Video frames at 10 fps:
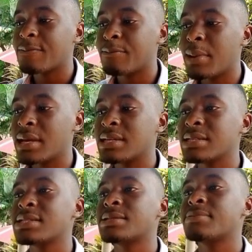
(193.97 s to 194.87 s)

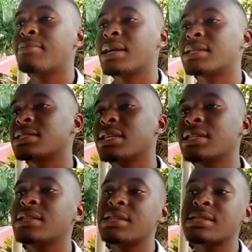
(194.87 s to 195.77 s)
Bayes. But
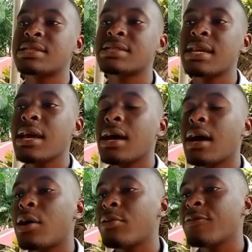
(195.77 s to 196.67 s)
in this
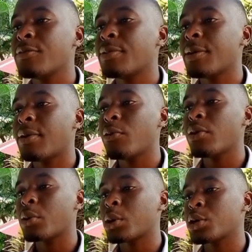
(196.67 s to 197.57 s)
review paper,
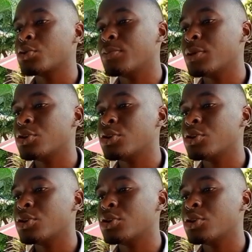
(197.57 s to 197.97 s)
we are going to be